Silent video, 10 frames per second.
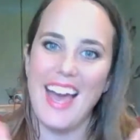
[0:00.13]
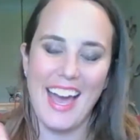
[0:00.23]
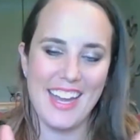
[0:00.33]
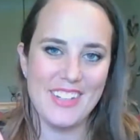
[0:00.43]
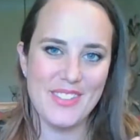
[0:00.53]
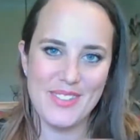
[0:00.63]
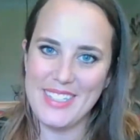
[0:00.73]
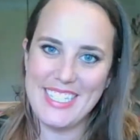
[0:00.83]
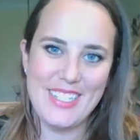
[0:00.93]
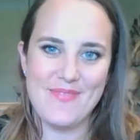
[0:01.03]
Hi
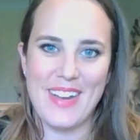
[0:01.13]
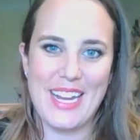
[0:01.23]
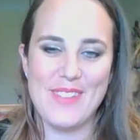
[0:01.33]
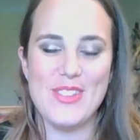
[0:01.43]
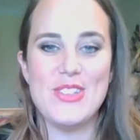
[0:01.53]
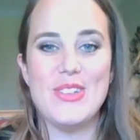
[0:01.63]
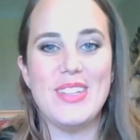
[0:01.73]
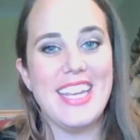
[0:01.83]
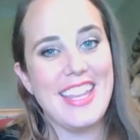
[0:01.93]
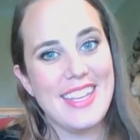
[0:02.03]
everyone, my name is
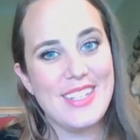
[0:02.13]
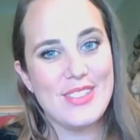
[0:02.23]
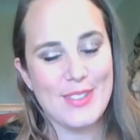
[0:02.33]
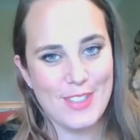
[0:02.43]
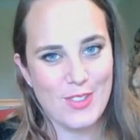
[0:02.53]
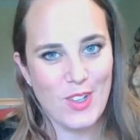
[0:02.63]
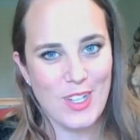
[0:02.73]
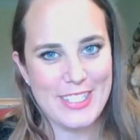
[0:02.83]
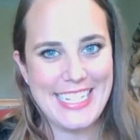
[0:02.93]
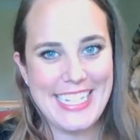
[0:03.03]
Julie. Thank you so much for
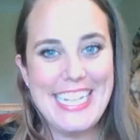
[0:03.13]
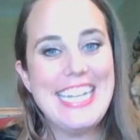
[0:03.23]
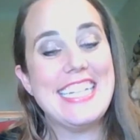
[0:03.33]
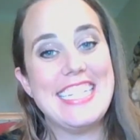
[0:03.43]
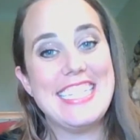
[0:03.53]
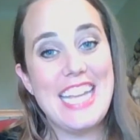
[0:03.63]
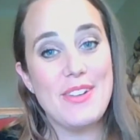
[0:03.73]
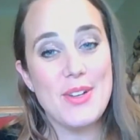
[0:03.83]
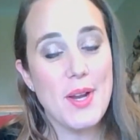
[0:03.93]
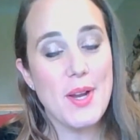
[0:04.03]
watching. Today
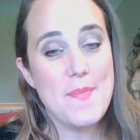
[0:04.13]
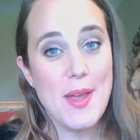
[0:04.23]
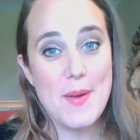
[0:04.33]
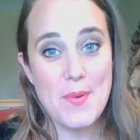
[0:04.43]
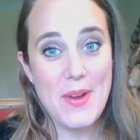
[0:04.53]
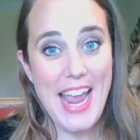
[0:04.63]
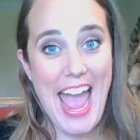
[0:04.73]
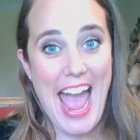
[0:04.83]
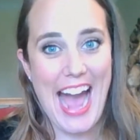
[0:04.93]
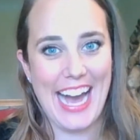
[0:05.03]
we're doing a makeup
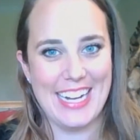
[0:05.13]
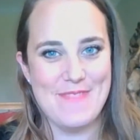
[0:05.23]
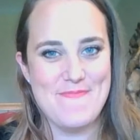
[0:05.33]
rehab,